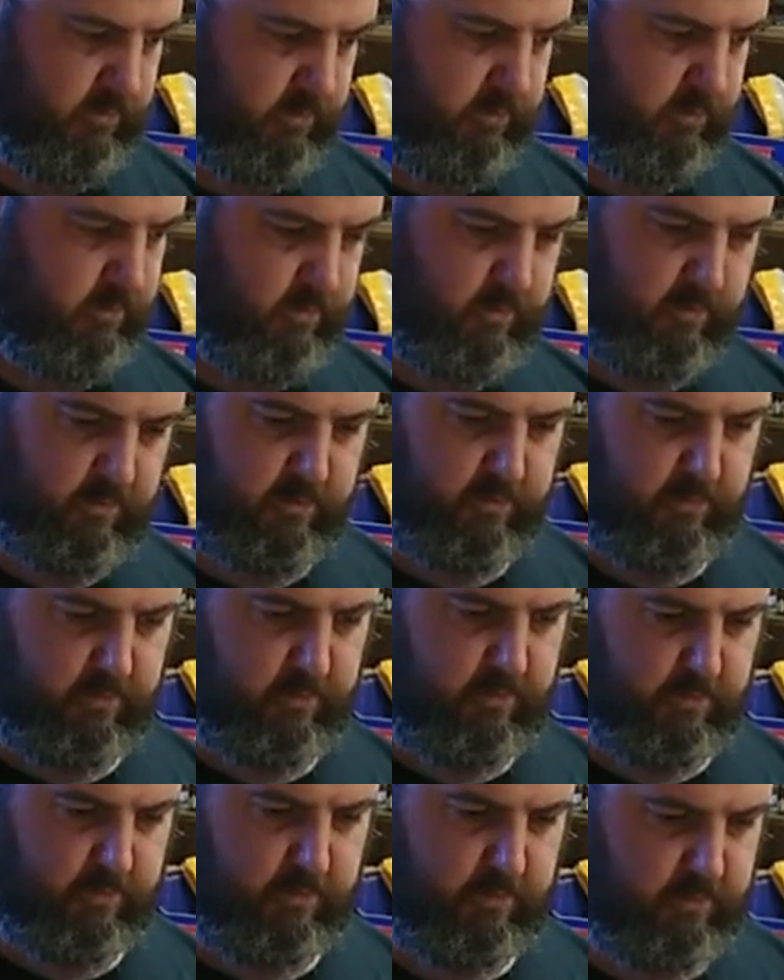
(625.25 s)
the holes that
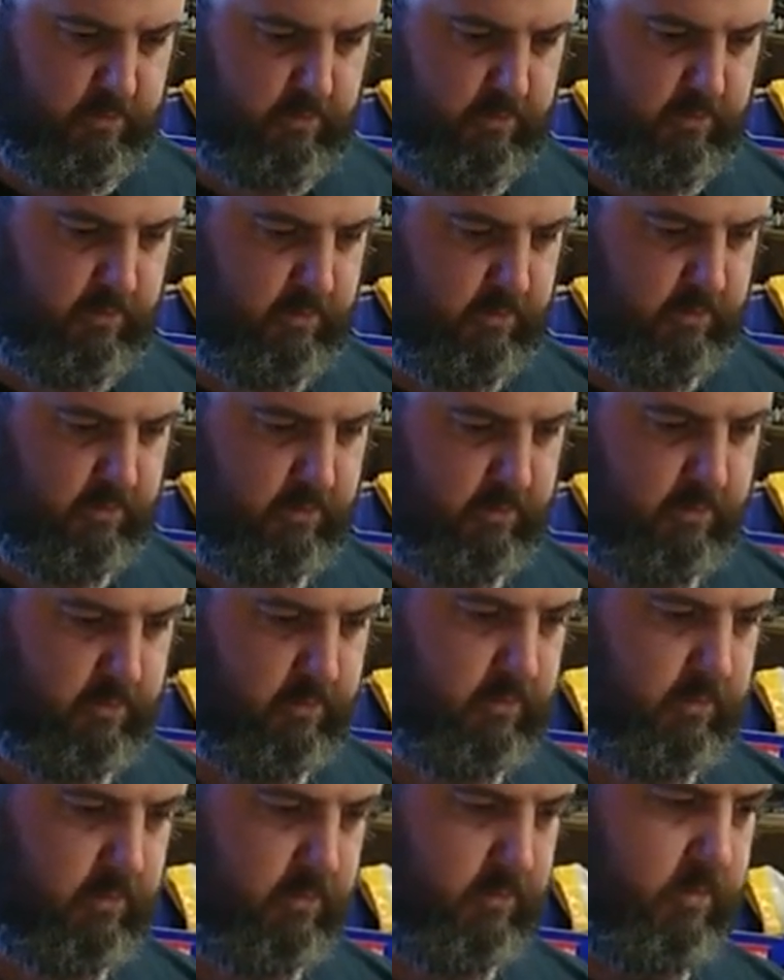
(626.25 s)
you drilled earlier.
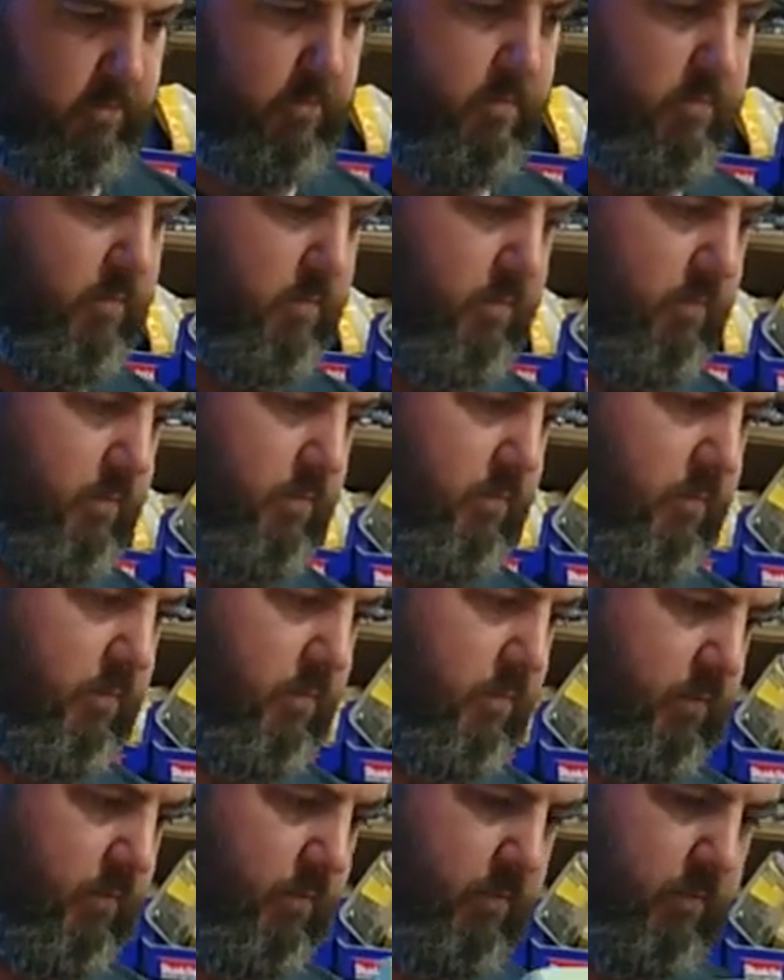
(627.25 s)

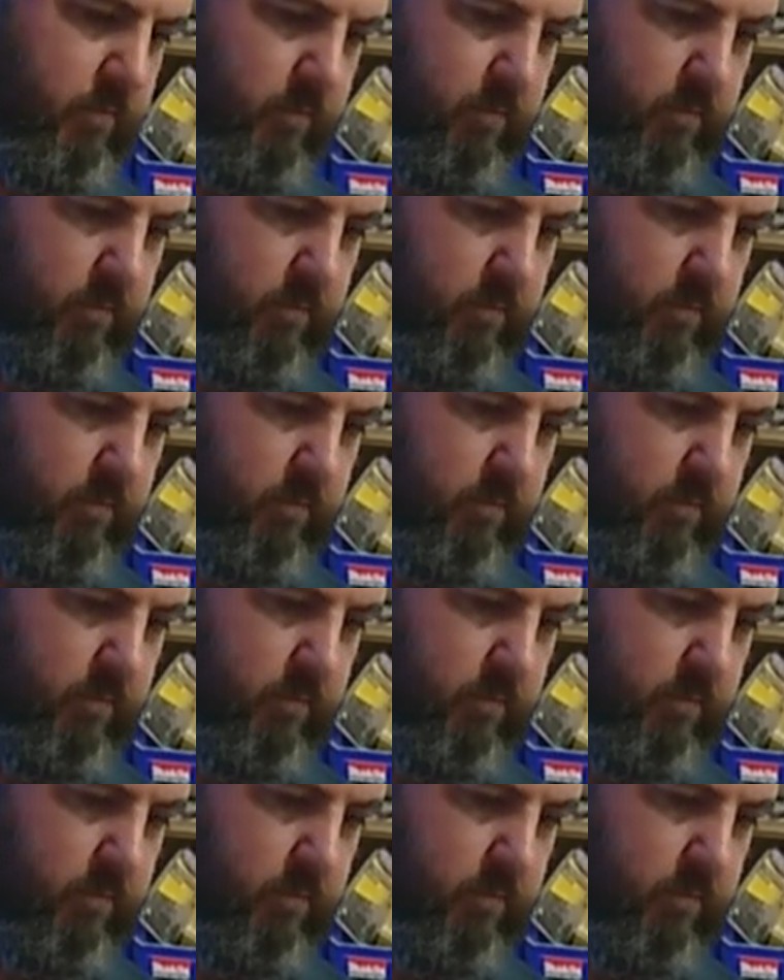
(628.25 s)
Your bent